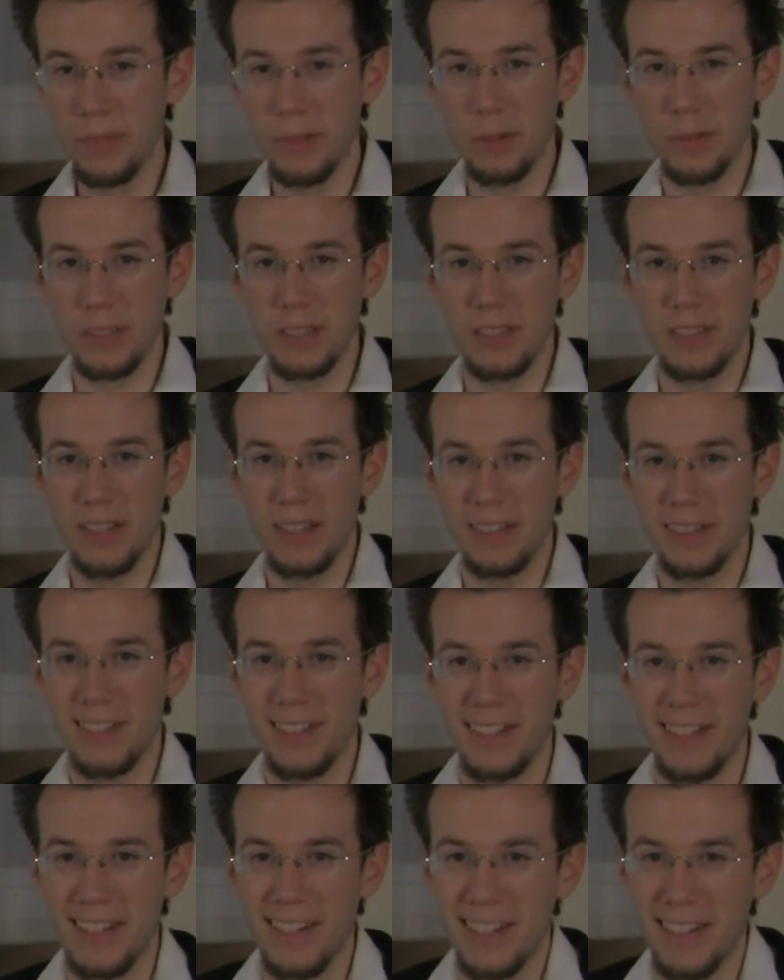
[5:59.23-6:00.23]
We'll see at
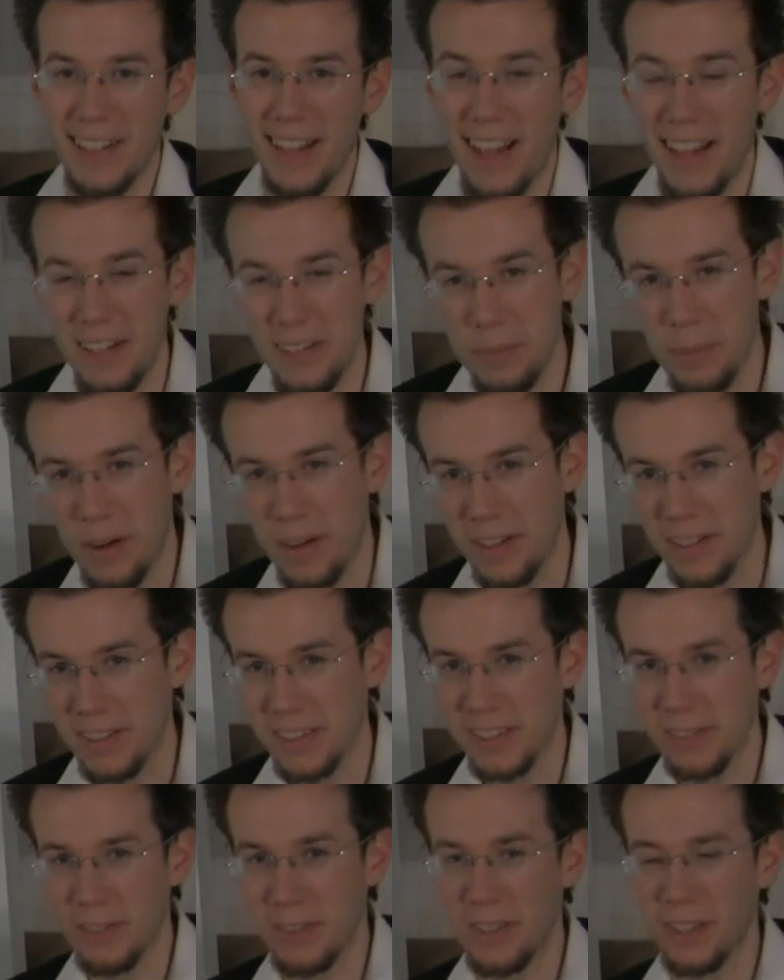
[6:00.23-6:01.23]
the end part of
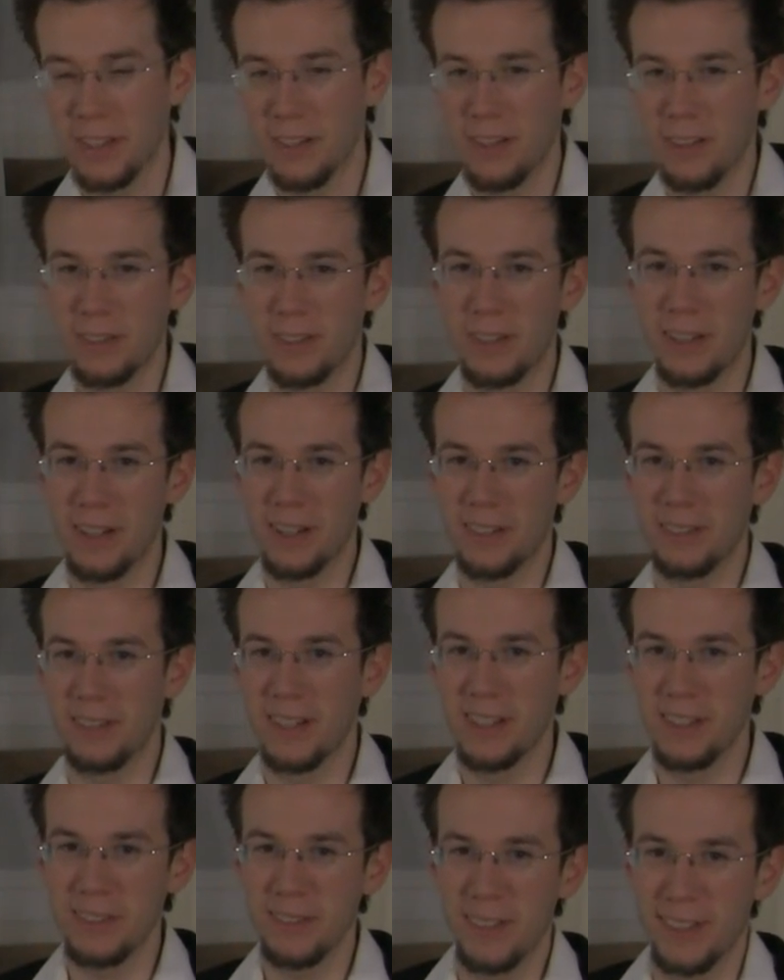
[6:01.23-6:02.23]
this video if you got it
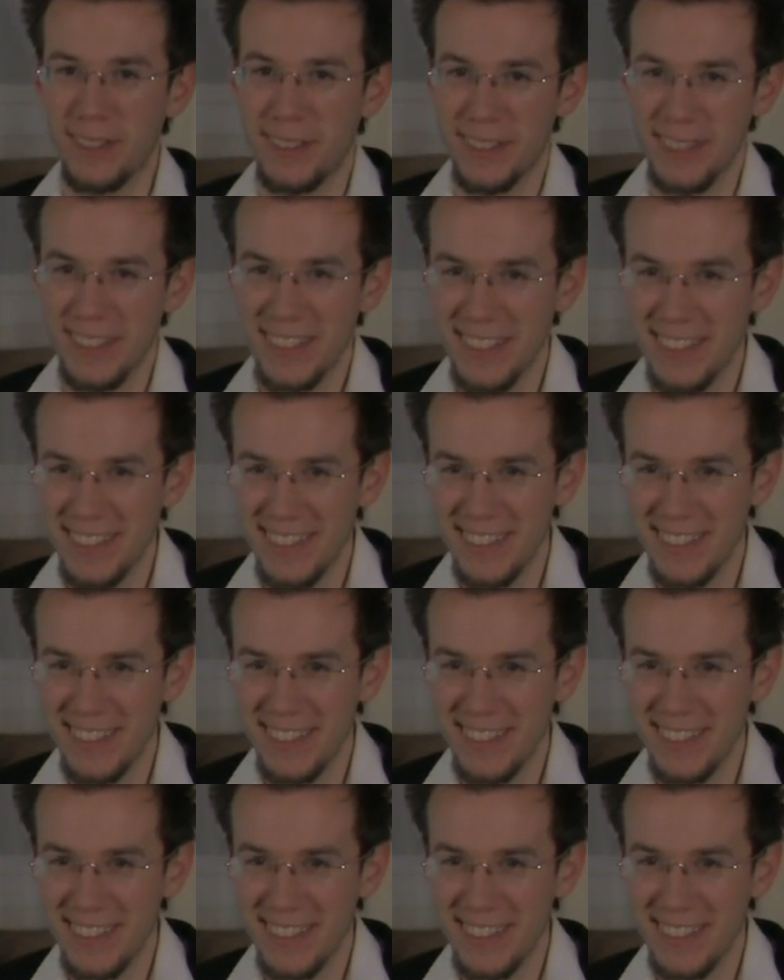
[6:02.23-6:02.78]
right or wrong.